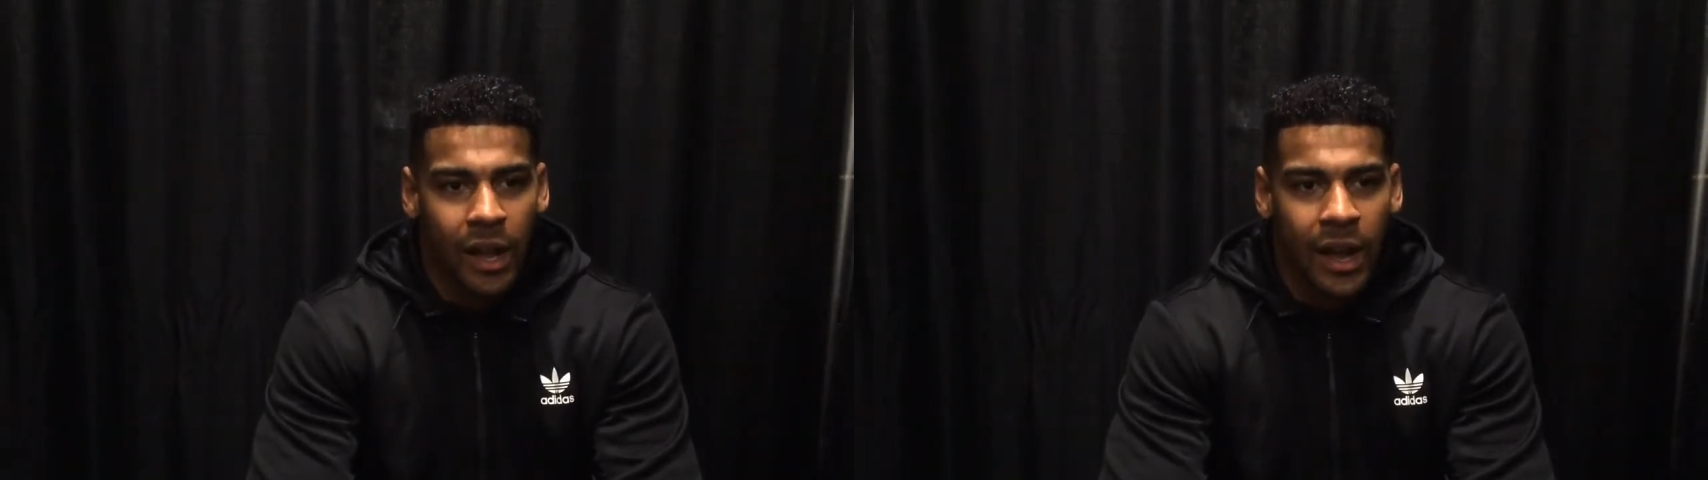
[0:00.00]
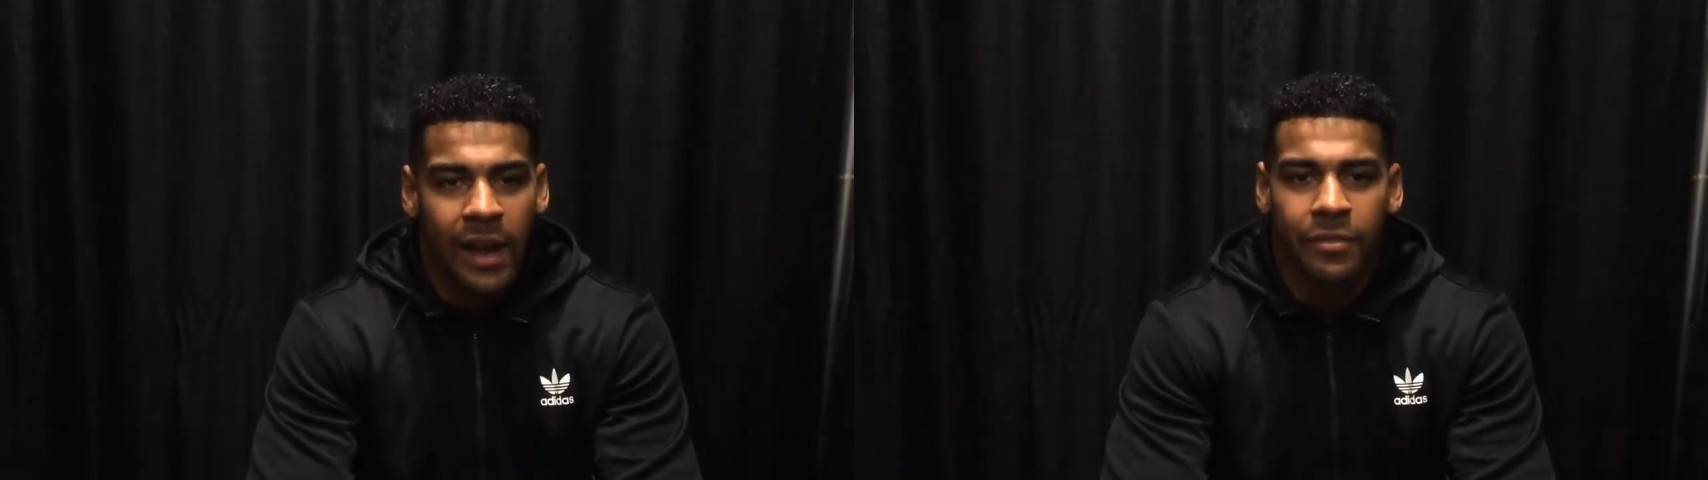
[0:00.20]

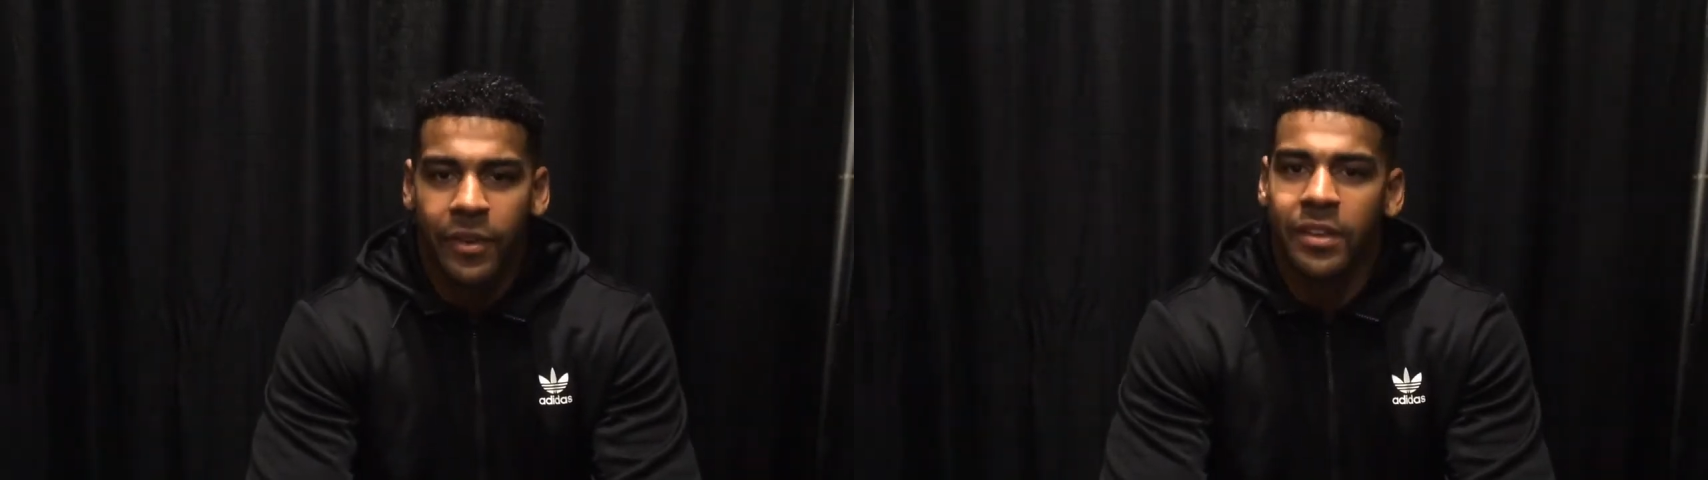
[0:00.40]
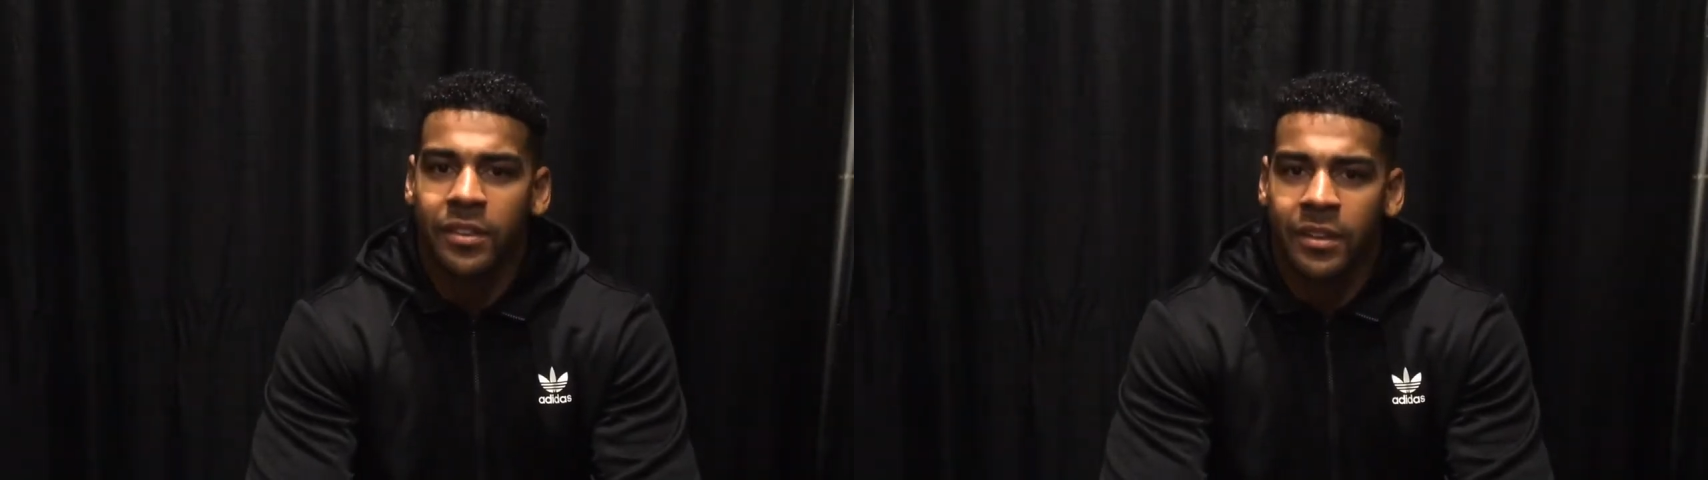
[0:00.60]
I had
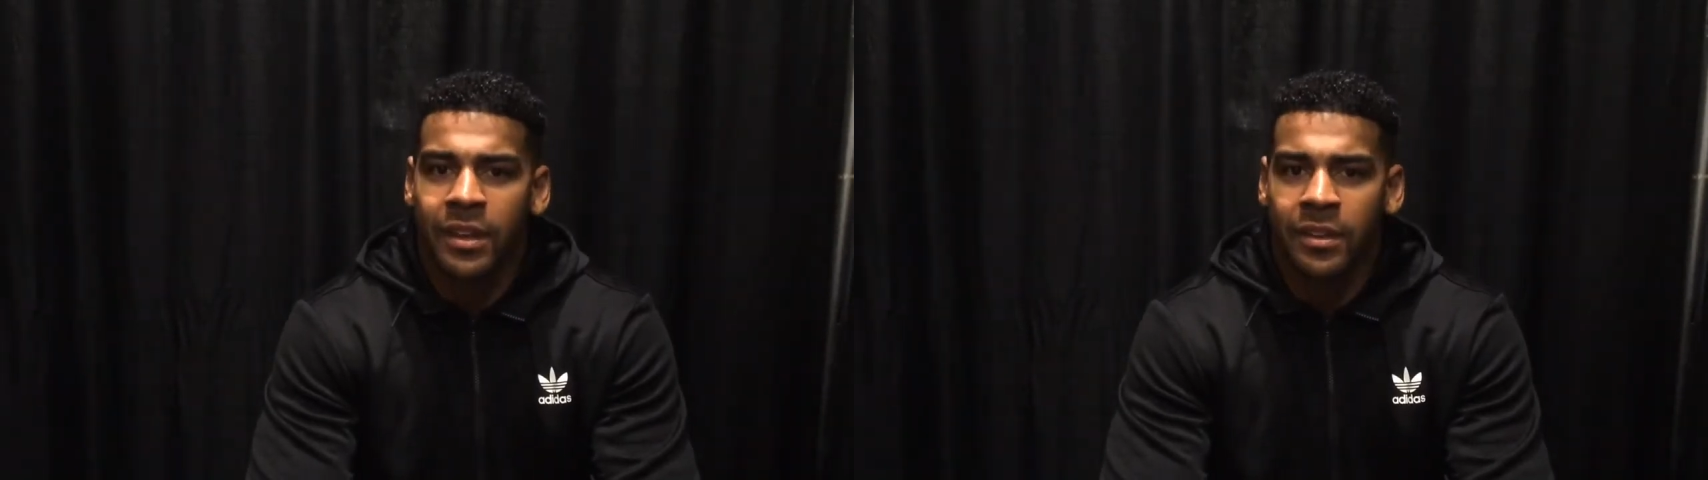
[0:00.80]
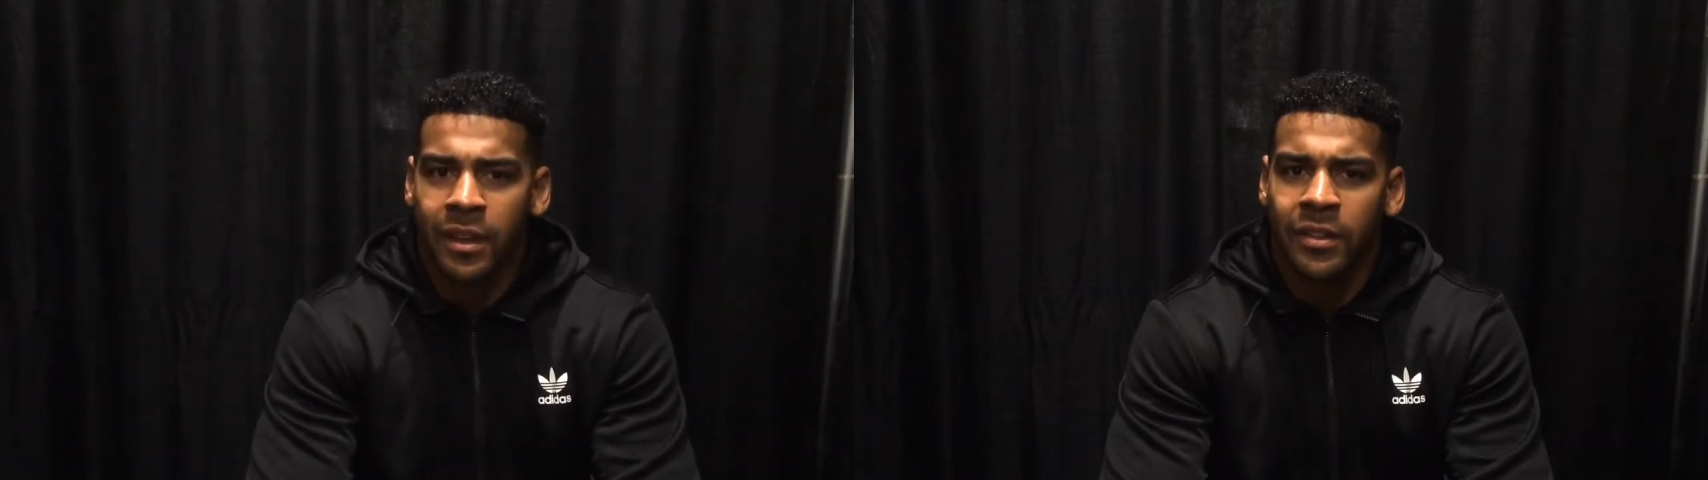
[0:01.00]
faith in
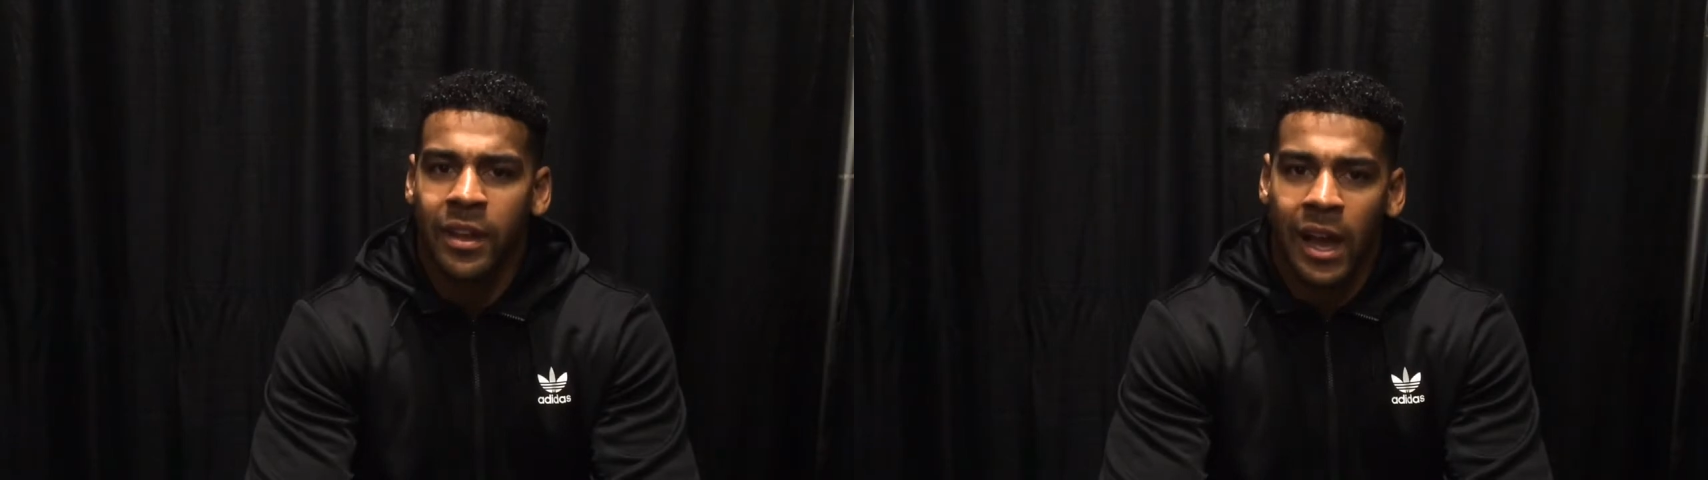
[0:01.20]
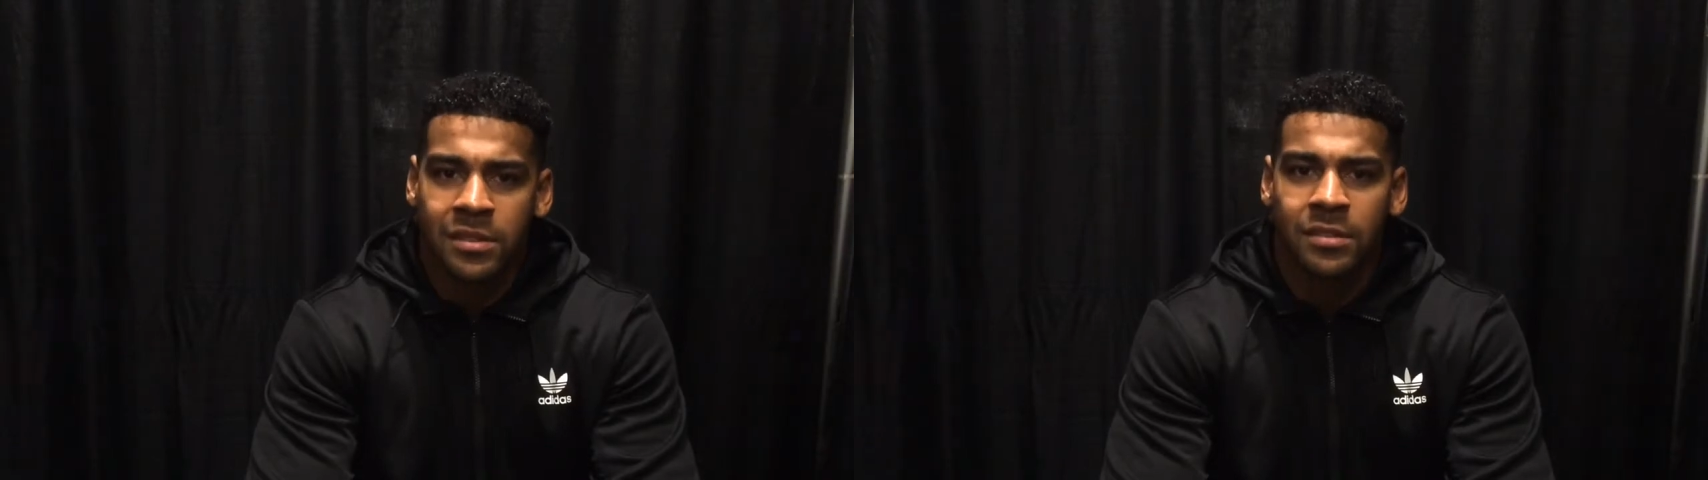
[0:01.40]
the
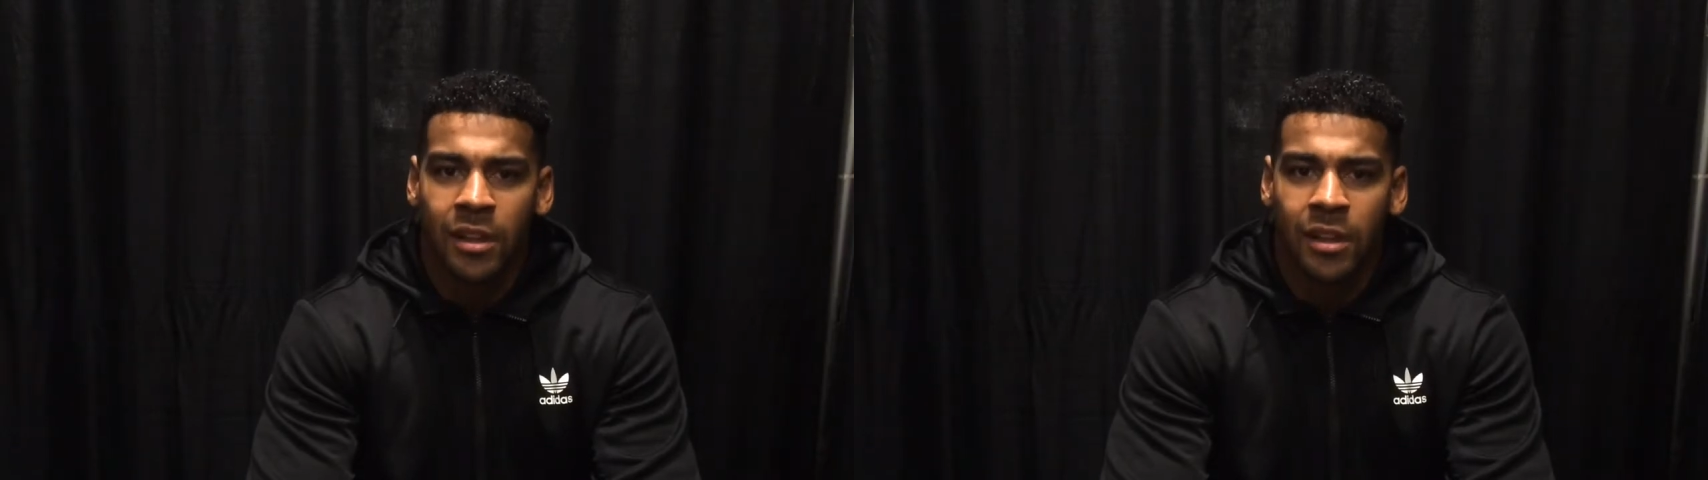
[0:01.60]
guys in